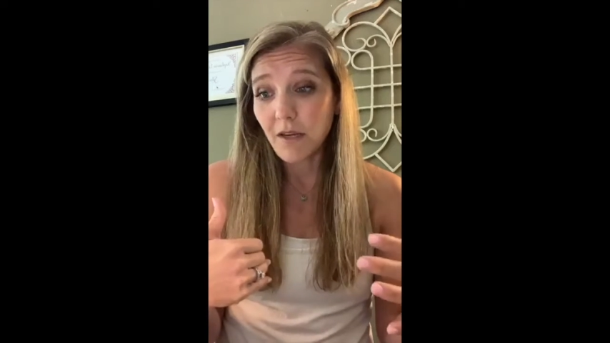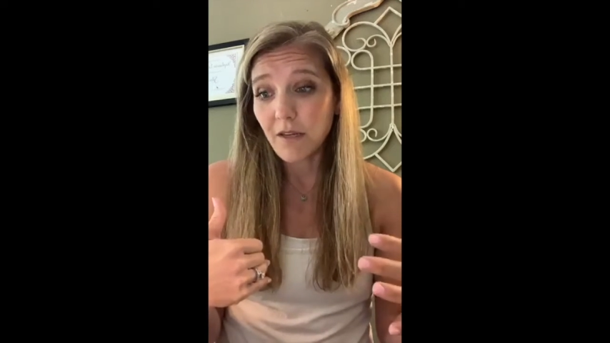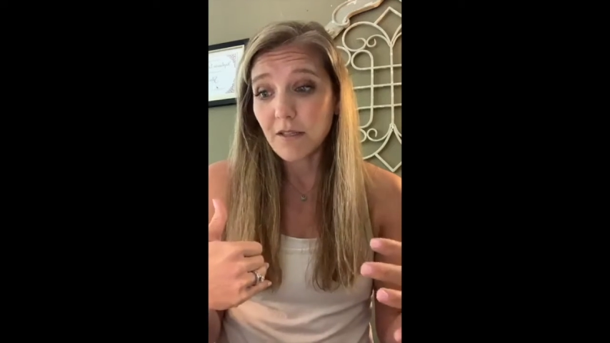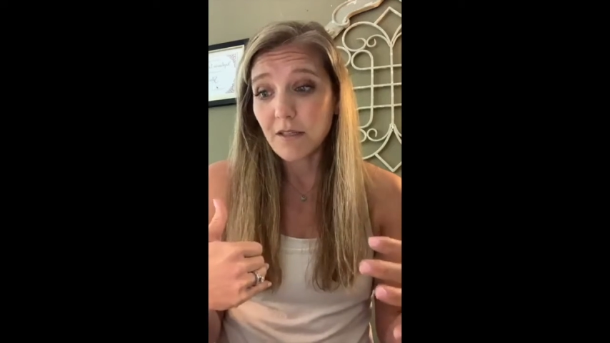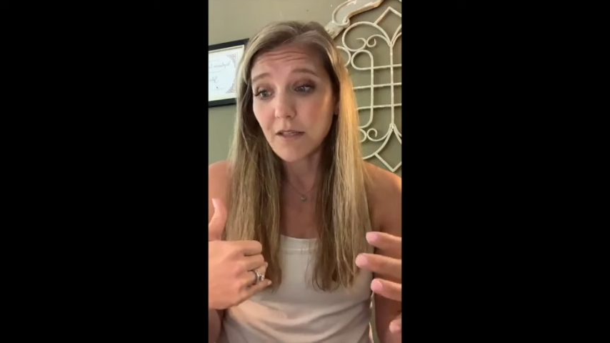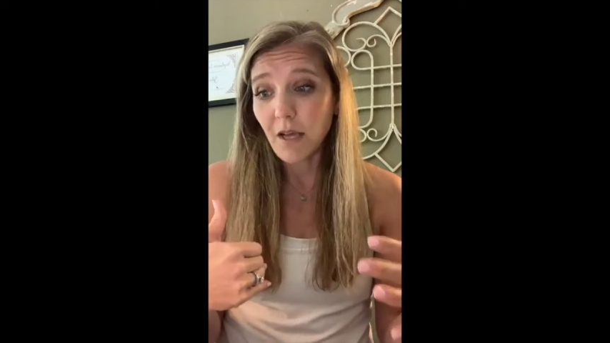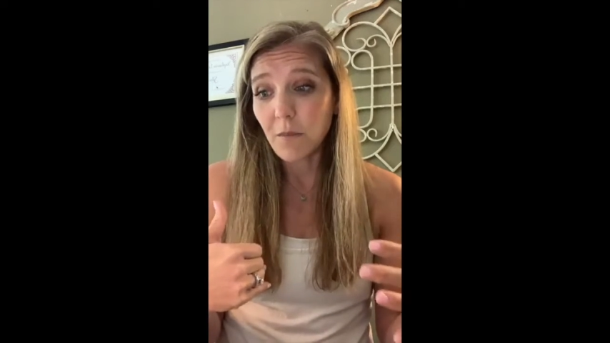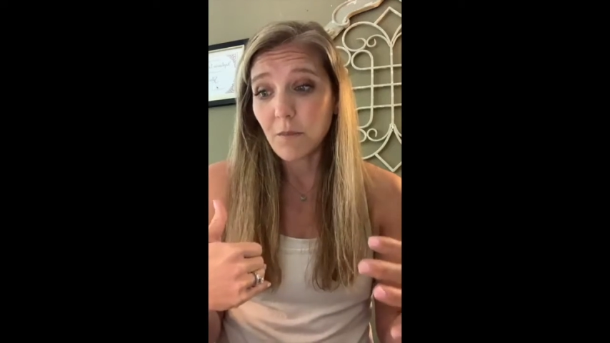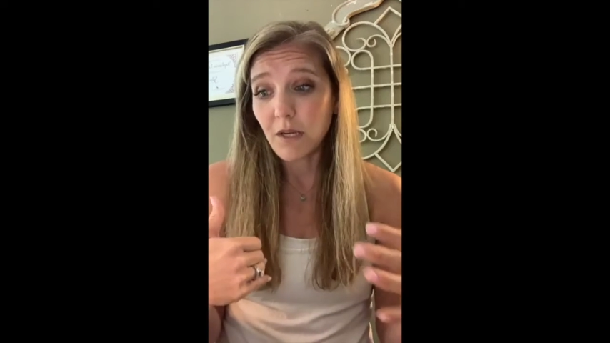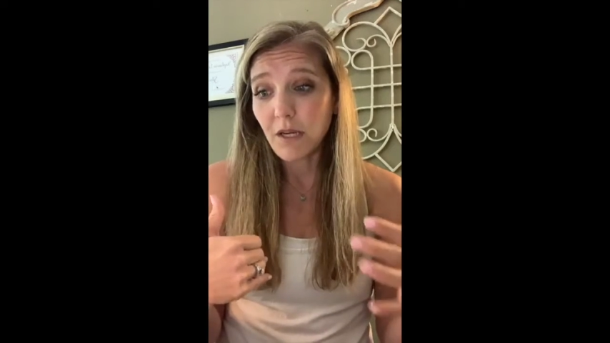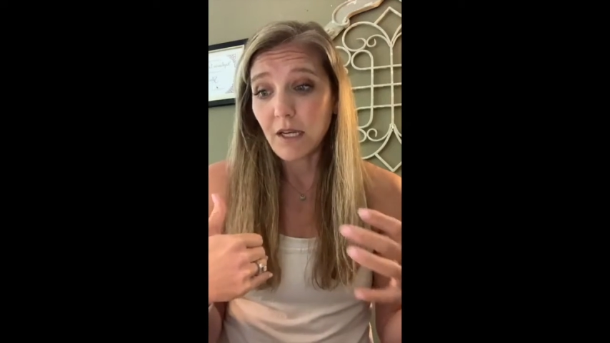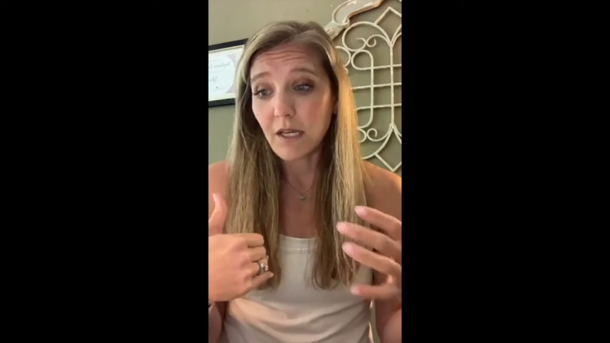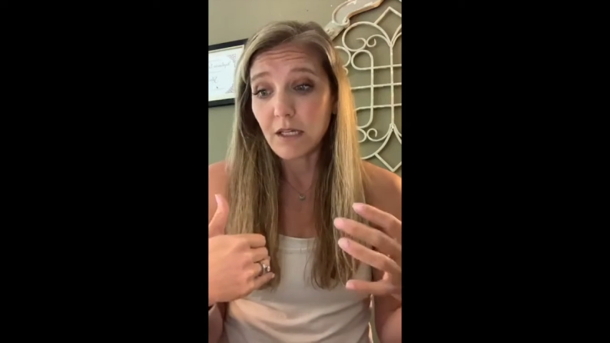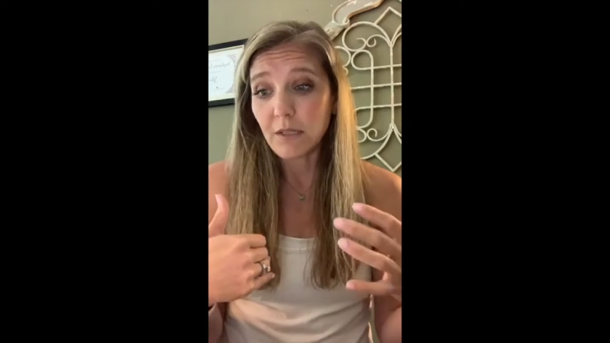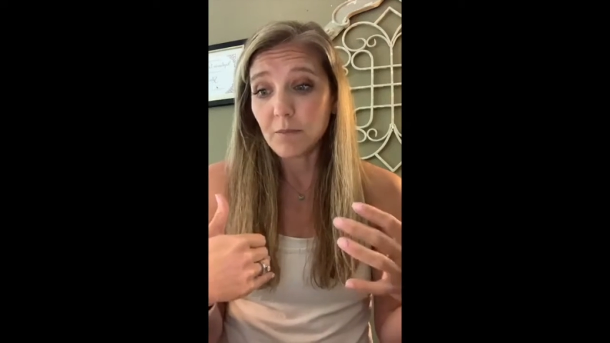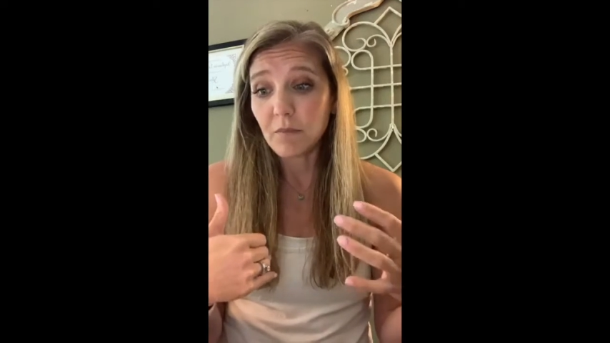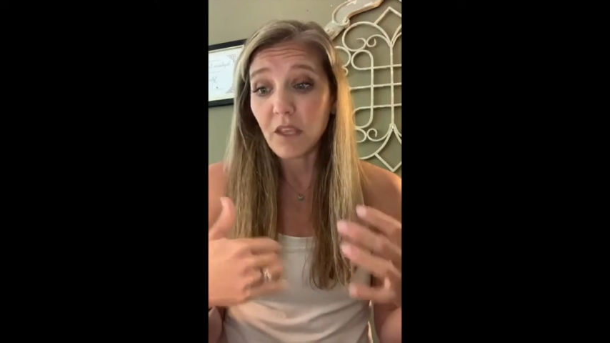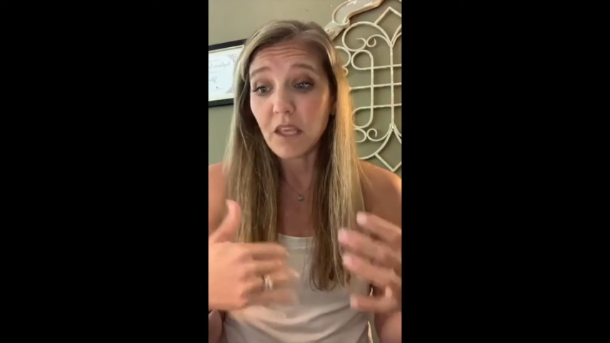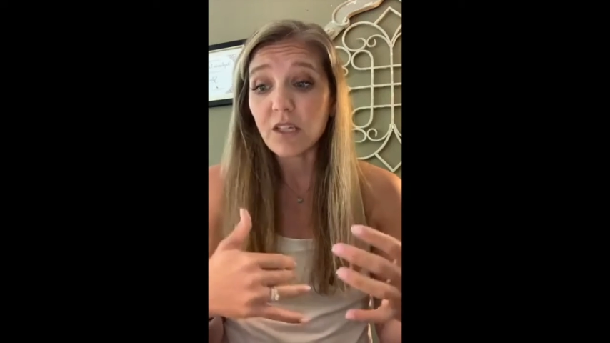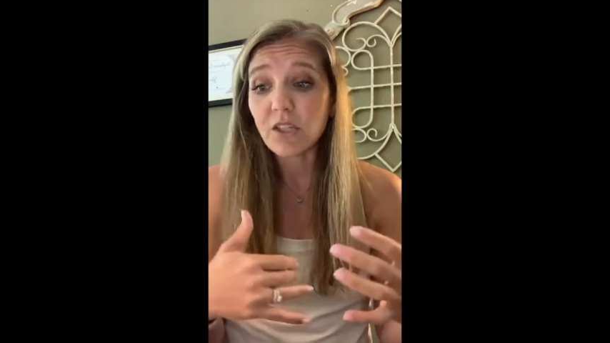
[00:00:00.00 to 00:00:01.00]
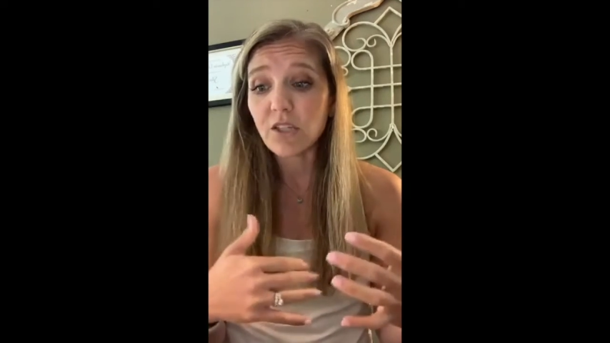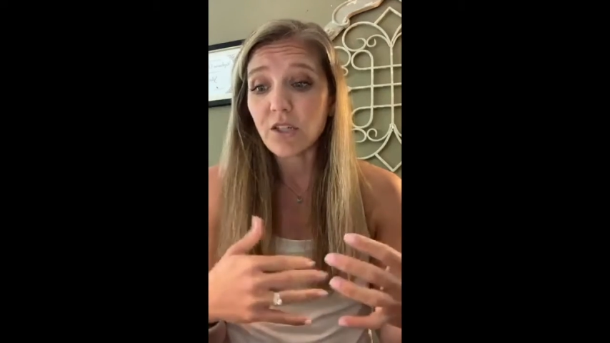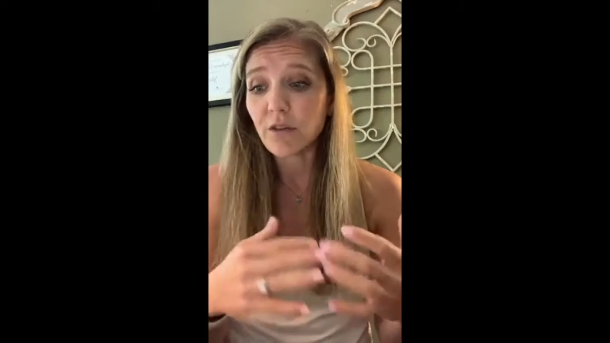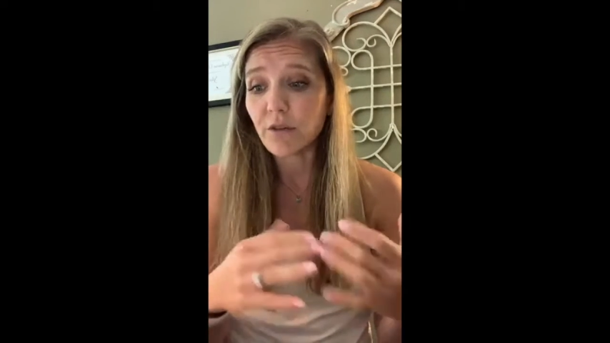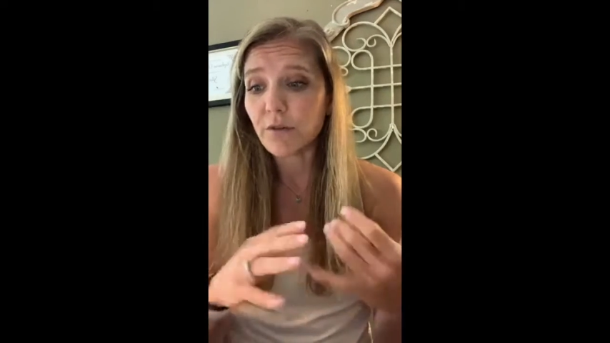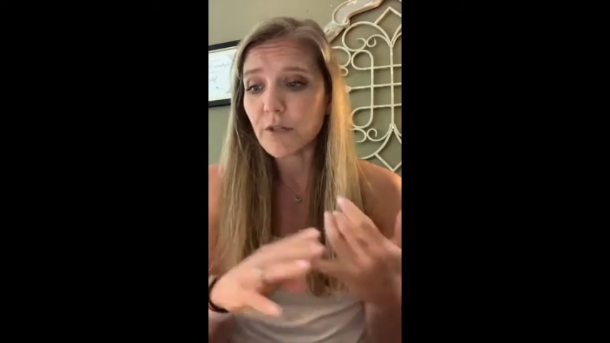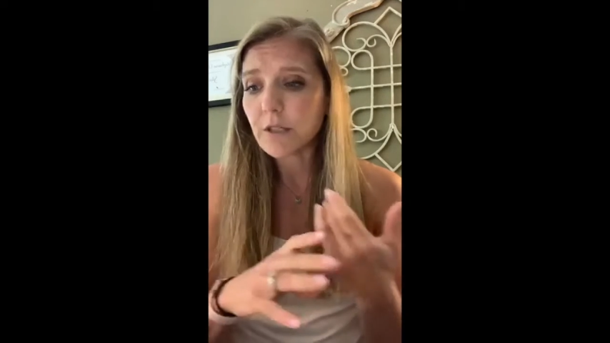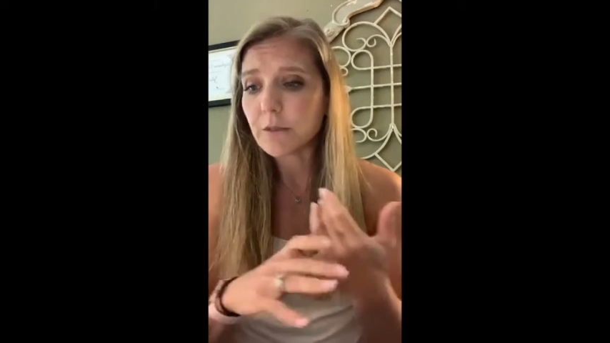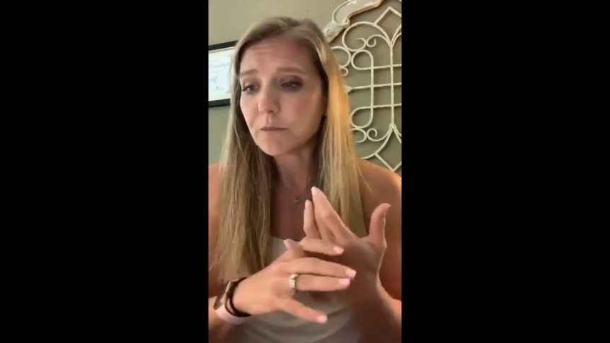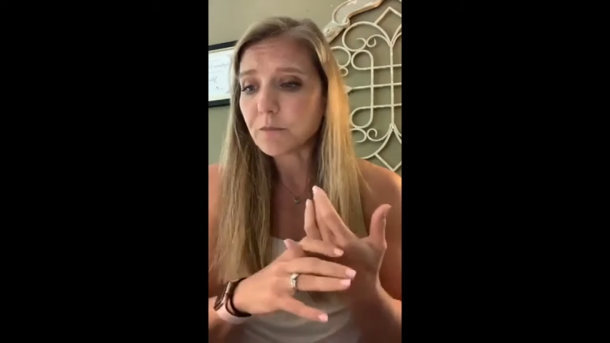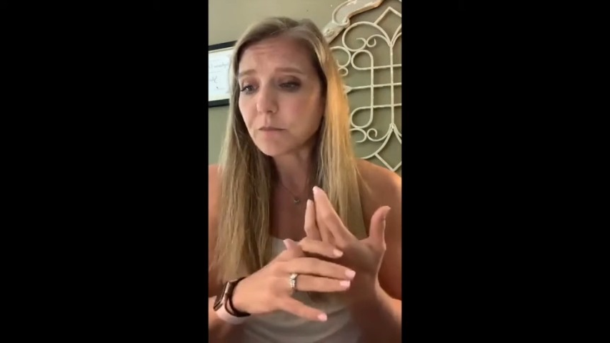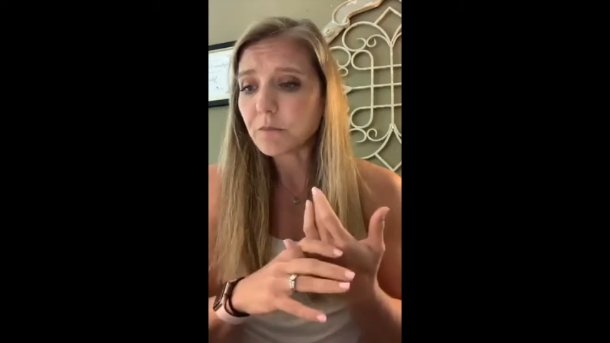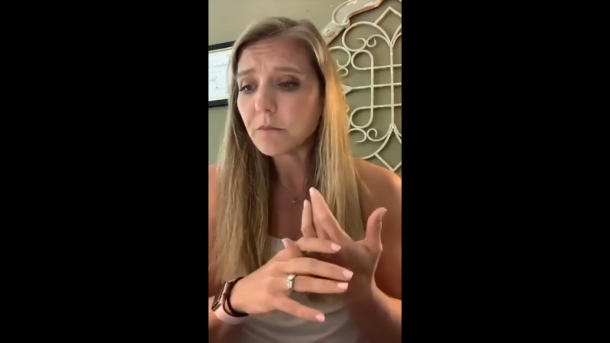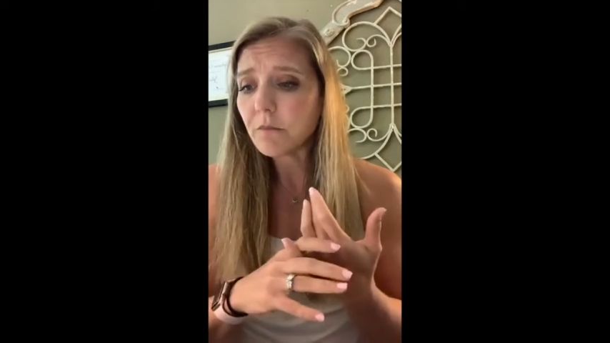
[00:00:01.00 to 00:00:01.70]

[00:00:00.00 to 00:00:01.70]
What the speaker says: insomnia issues: